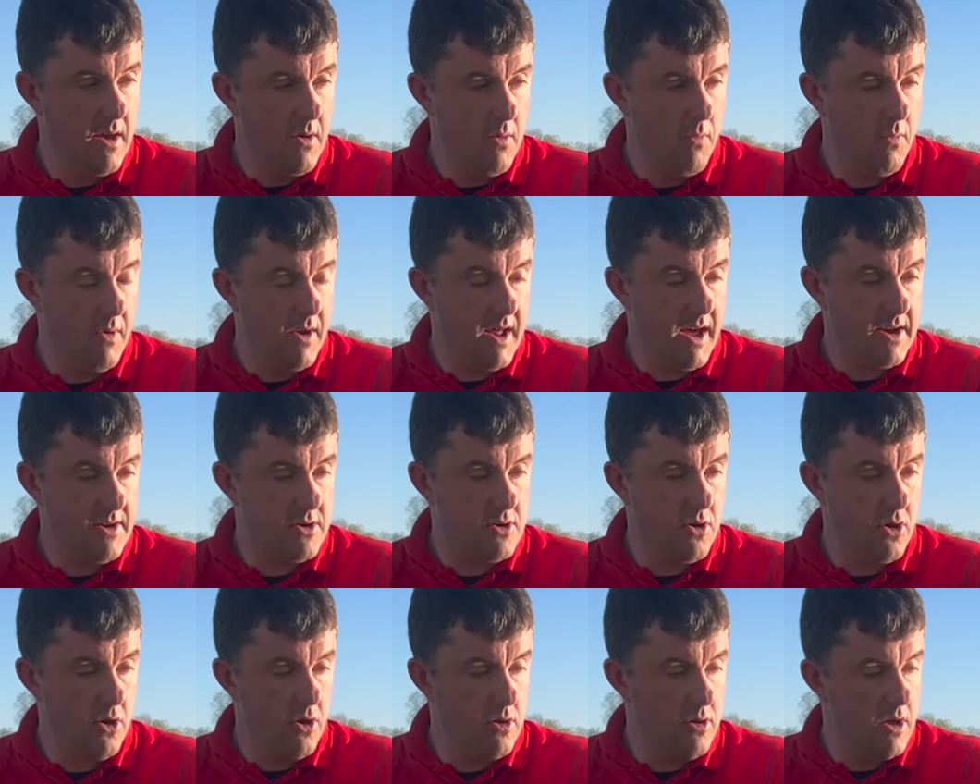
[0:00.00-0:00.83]
what I'd
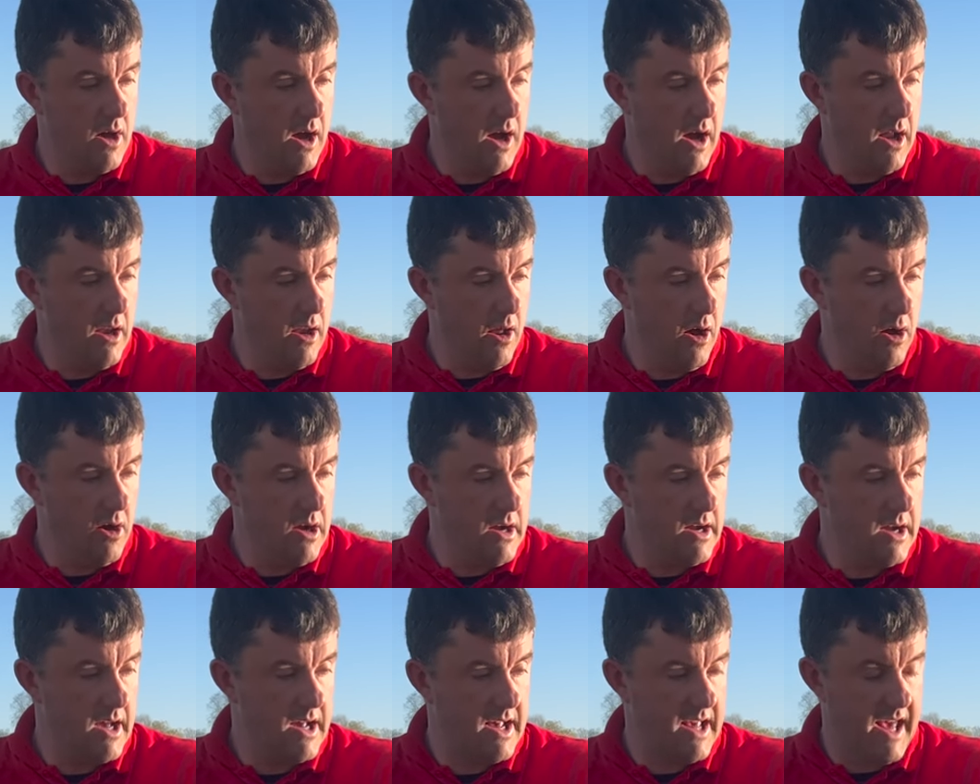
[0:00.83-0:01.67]
call a long
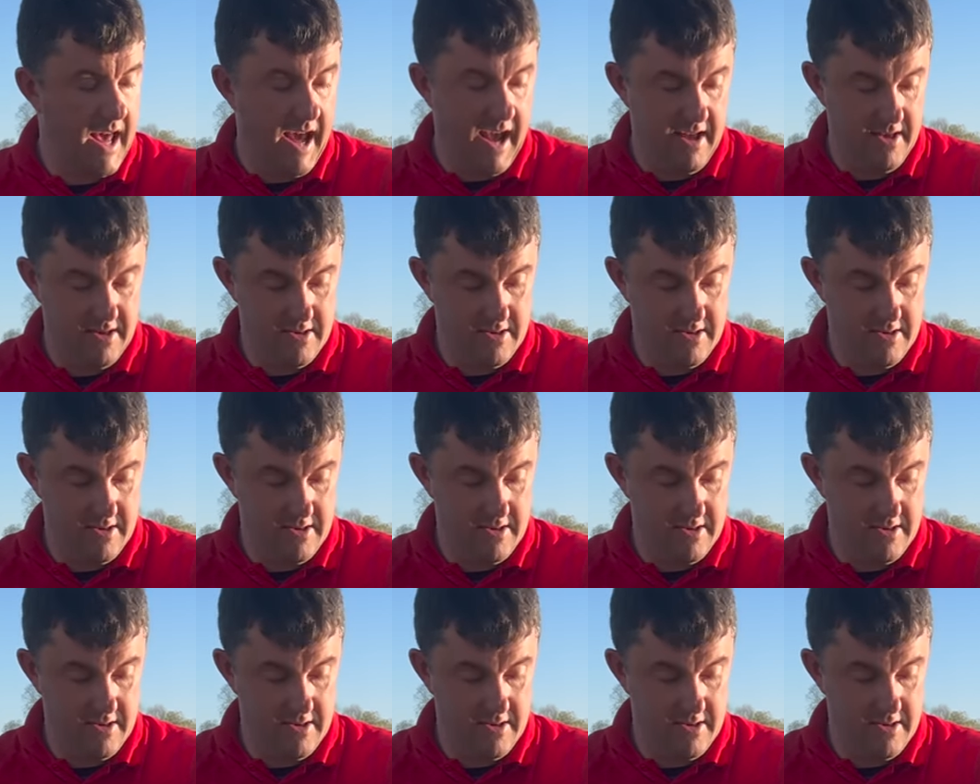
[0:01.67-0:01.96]
kit.